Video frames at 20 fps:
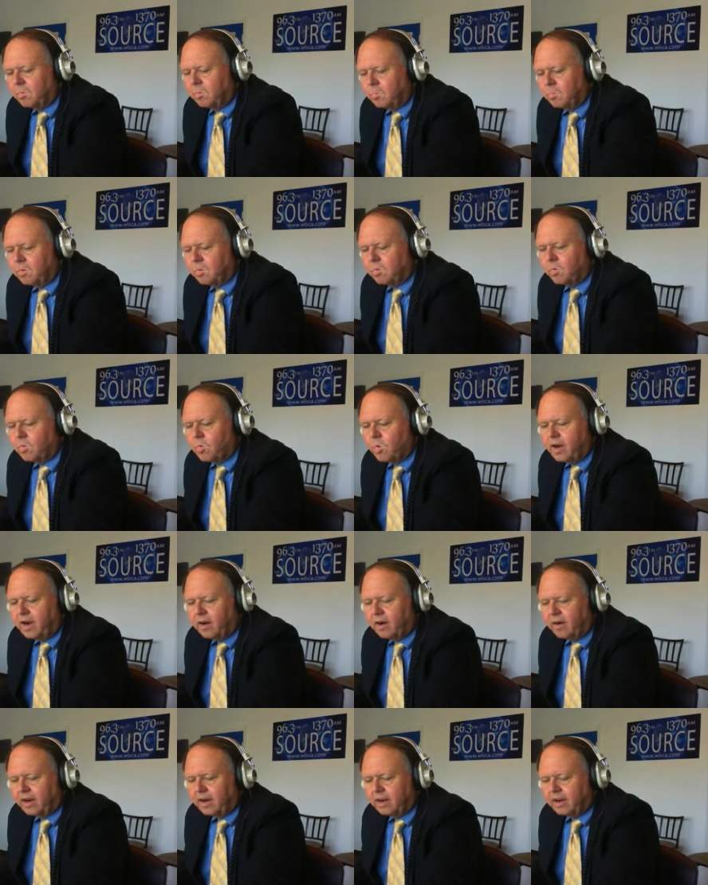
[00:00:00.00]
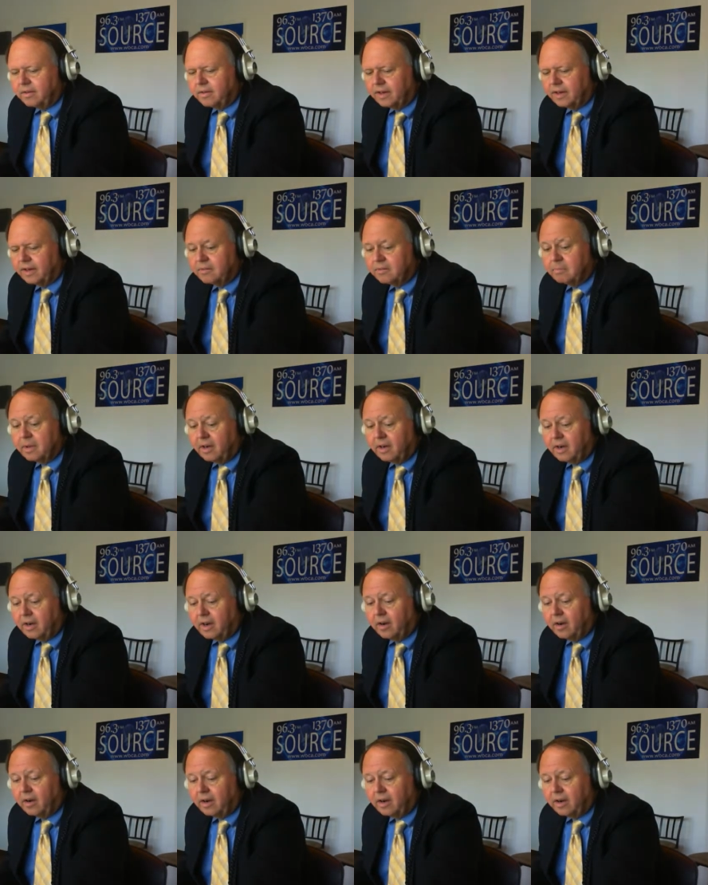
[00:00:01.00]
a real gray area, and it's been an
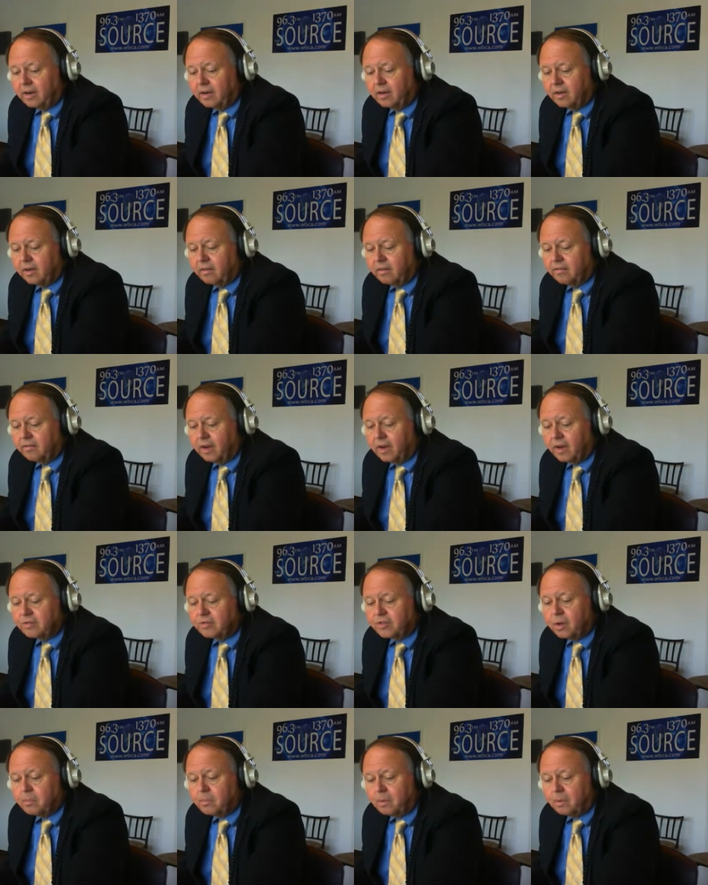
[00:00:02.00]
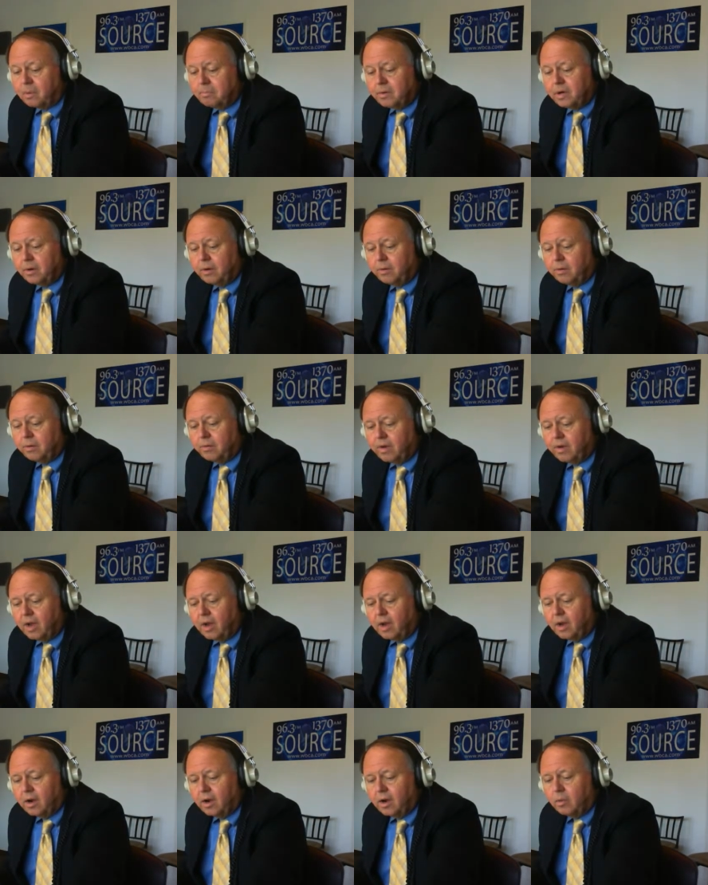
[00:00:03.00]
area of uh, some abuse
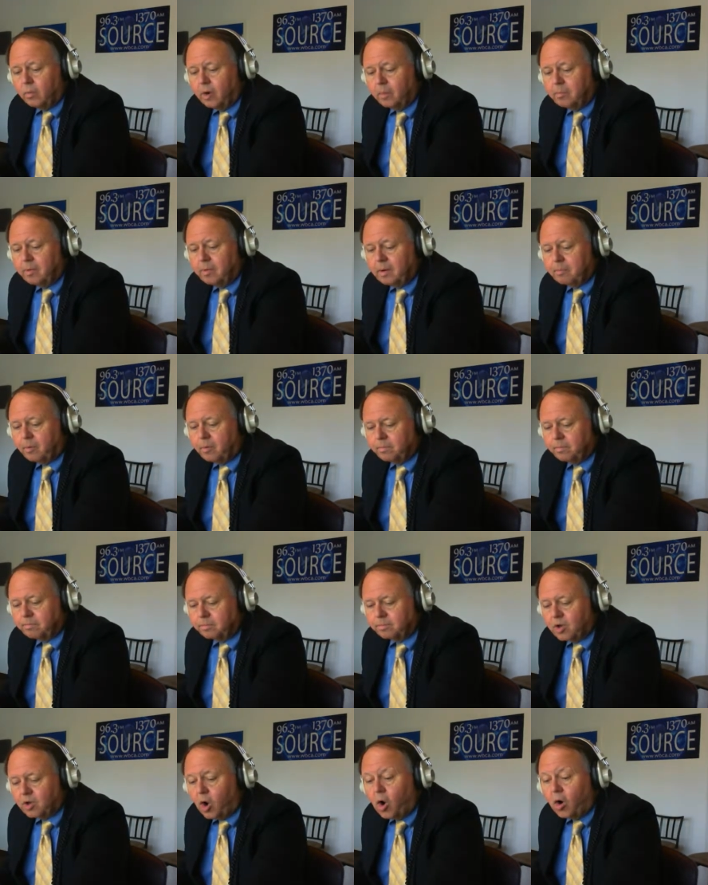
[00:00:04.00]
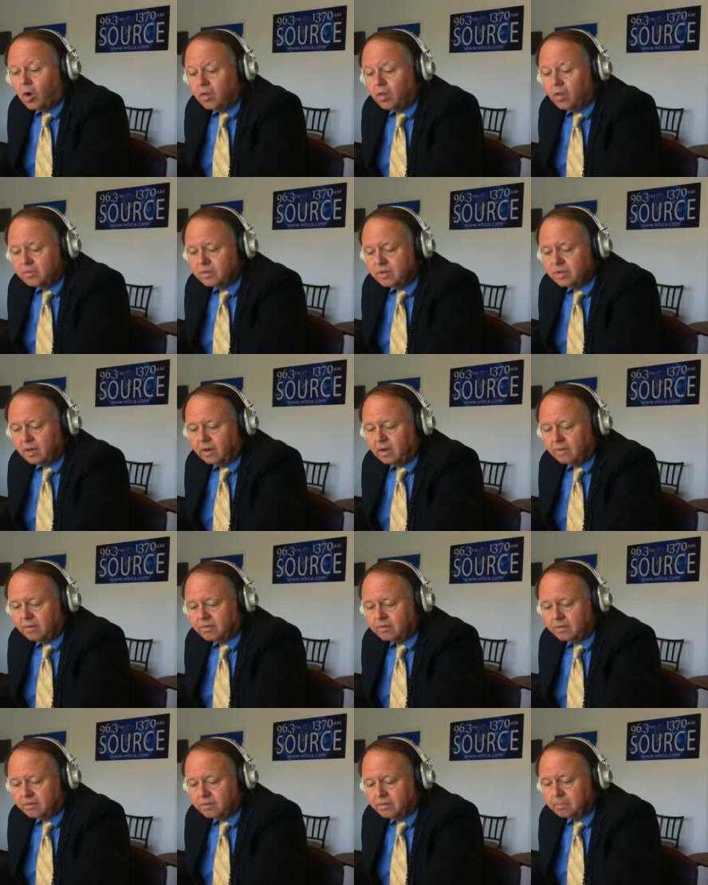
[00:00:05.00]
where people call
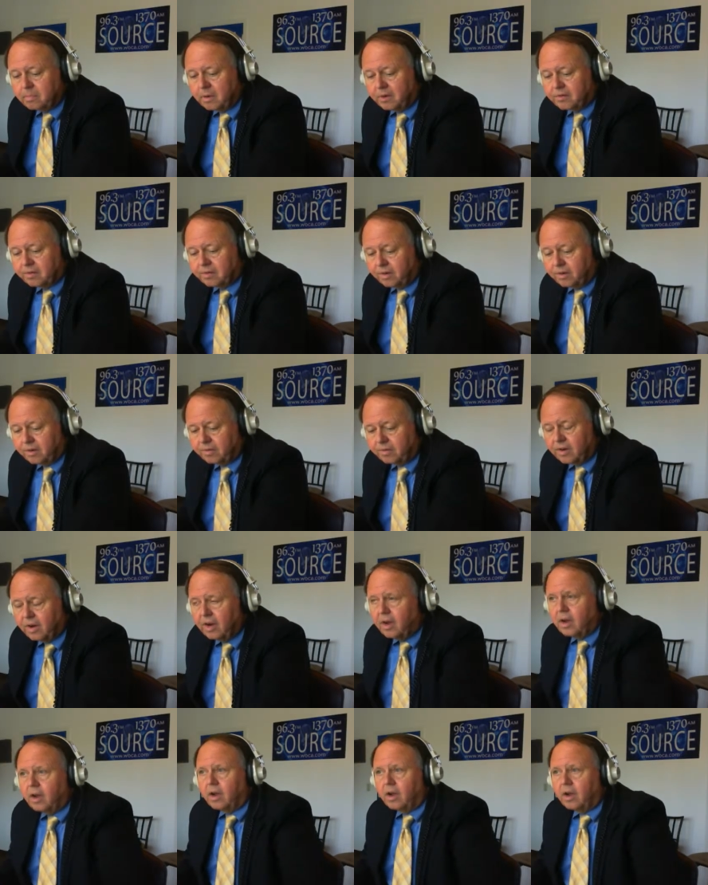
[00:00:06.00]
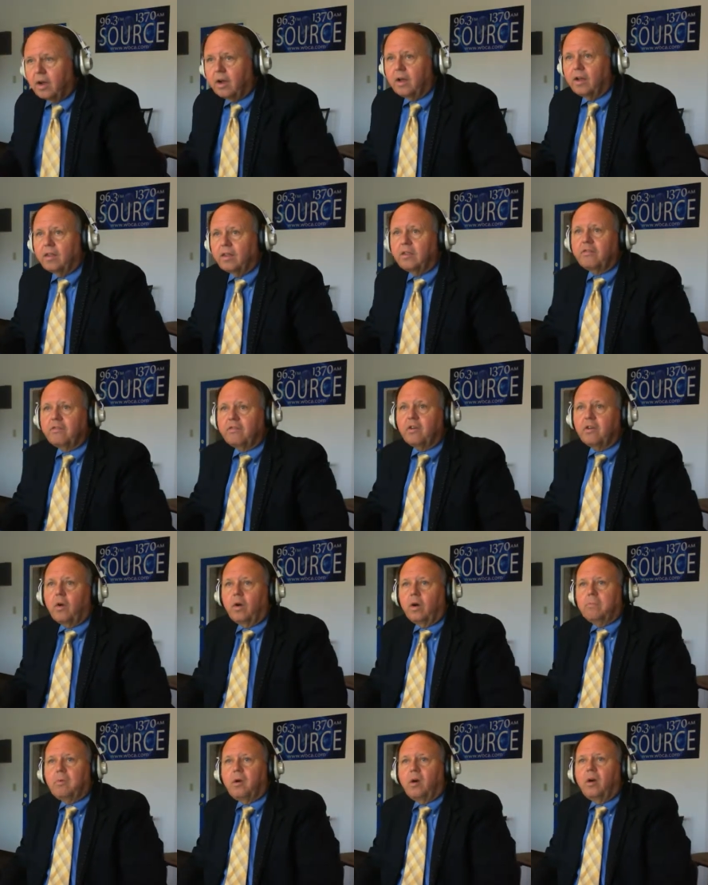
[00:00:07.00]
themselves specialists. Uh, the
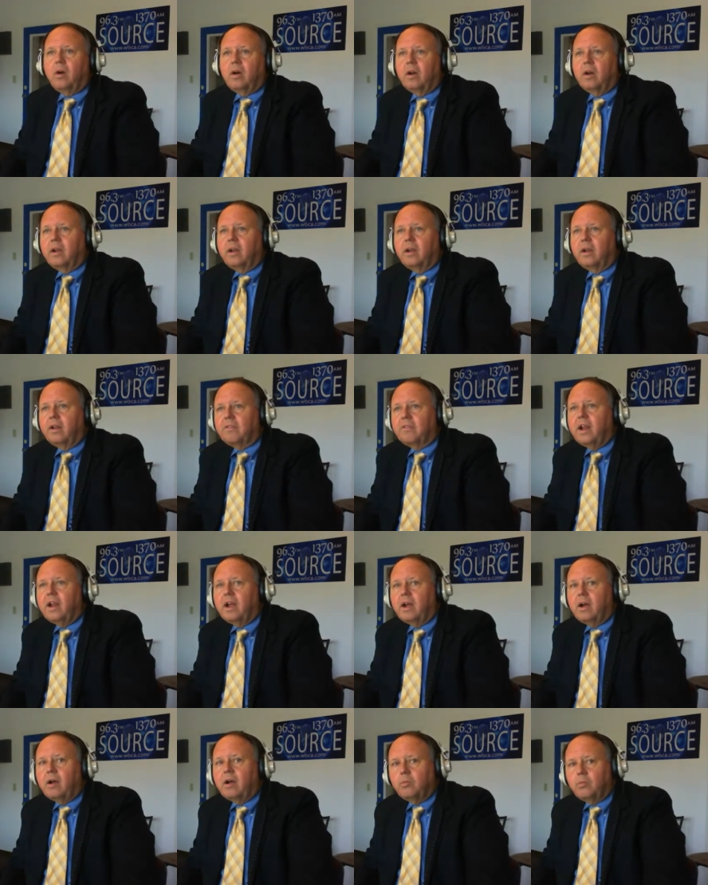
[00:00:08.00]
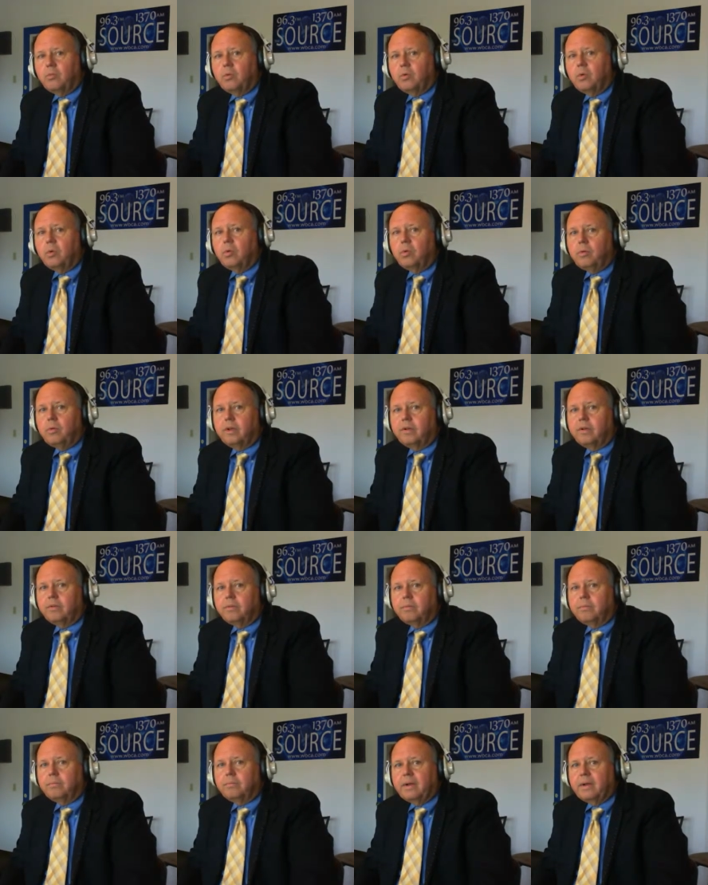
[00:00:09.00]
Florida bar has now ruled, as
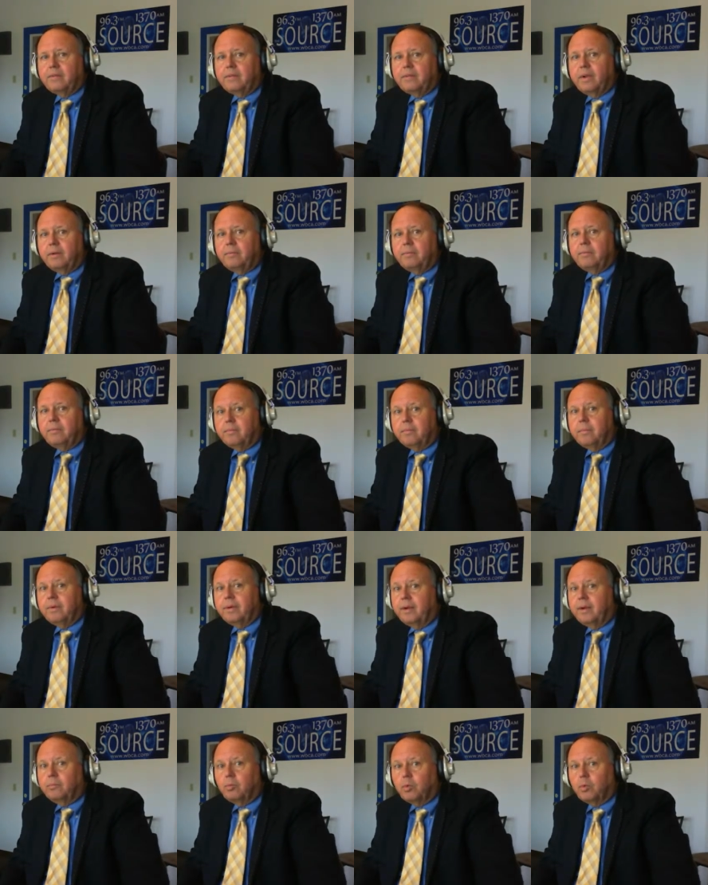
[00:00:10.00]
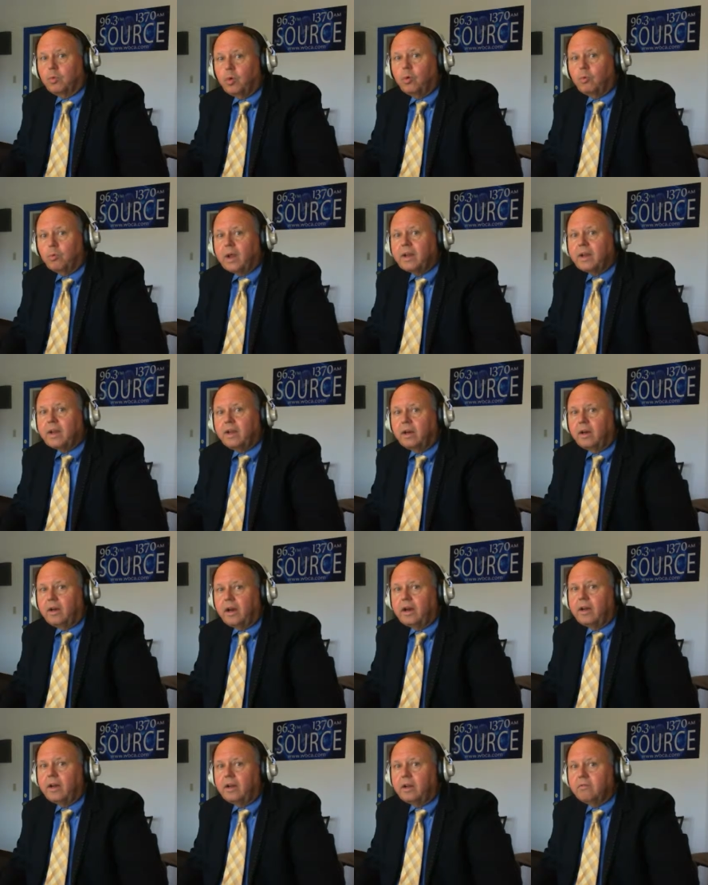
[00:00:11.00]
a as a uh, rule
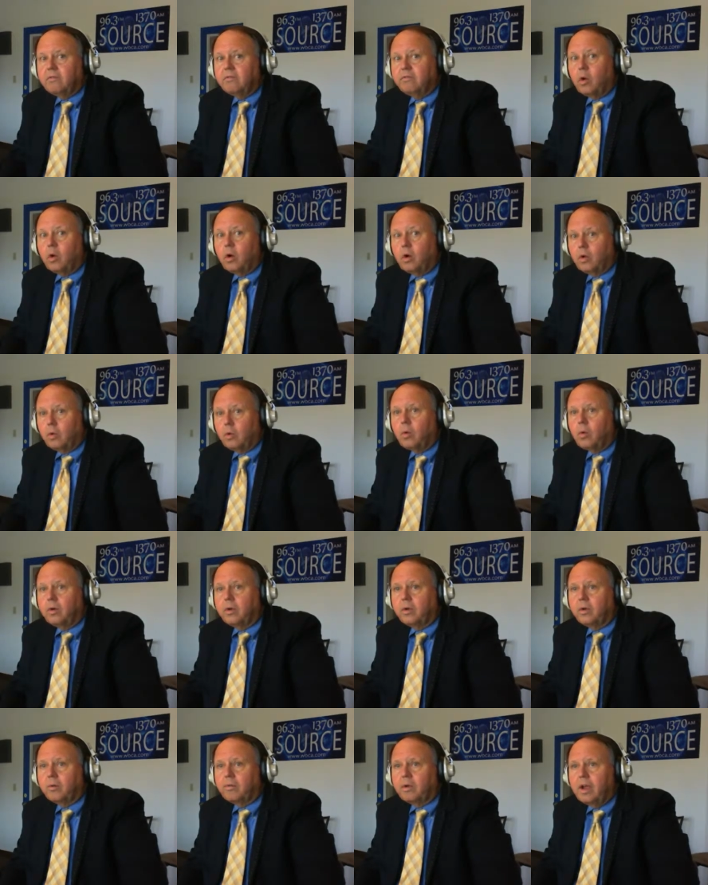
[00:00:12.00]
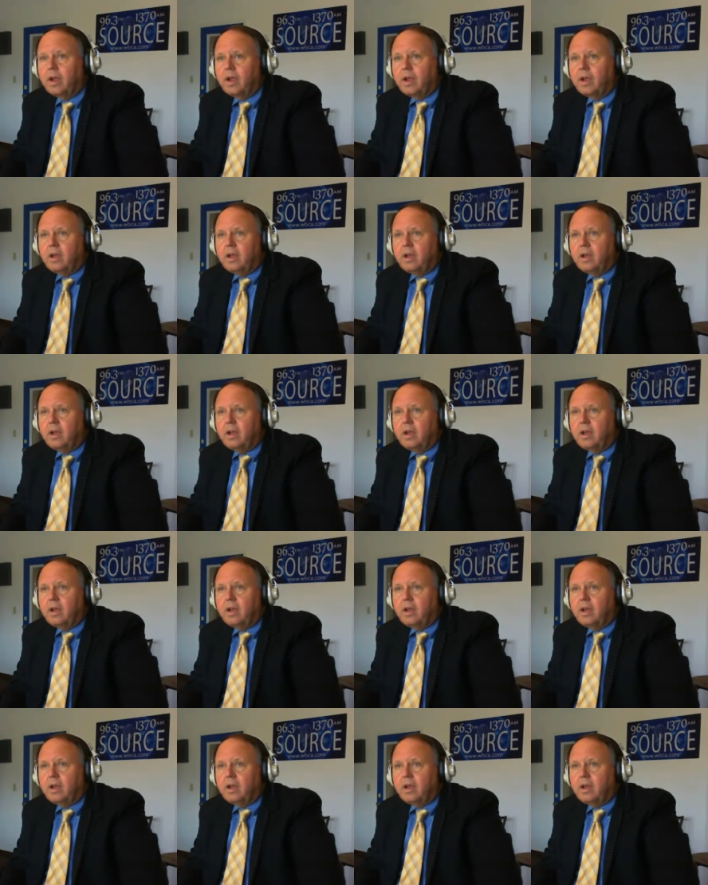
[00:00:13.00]
regulating Florida lawyers,